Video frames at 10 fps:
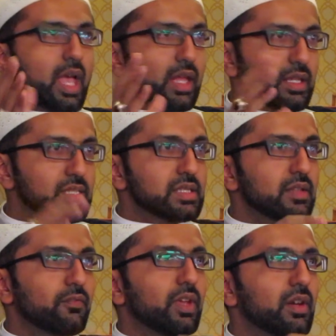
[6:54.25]
And this is
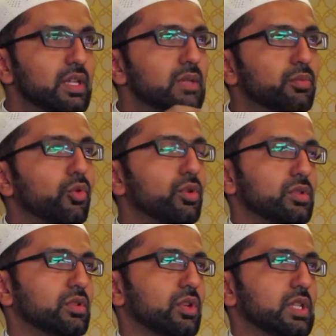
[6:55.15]
a very
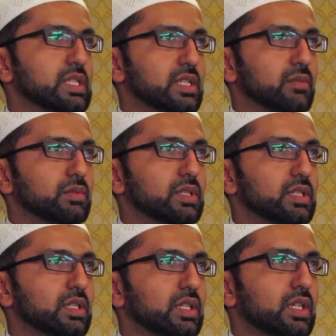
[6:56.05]
important concept.
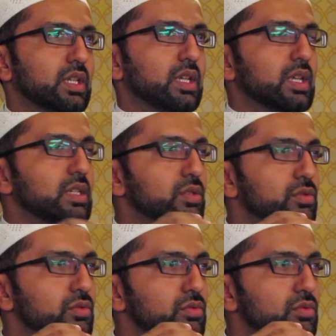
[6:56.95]

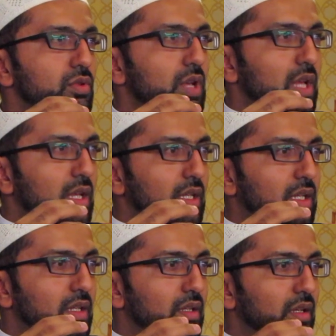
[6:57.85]
To
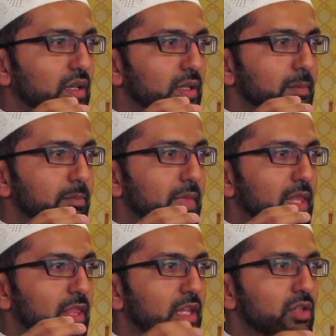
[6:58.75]

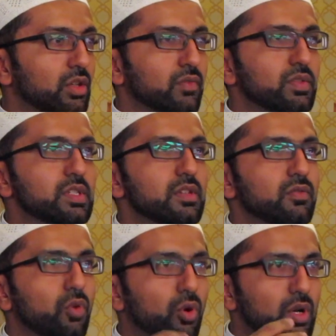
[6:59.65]
think of
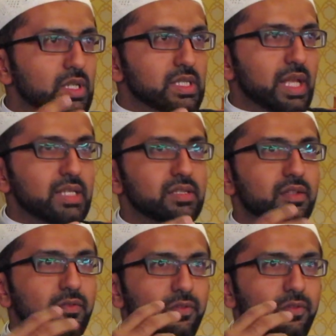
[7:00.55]
divorce as the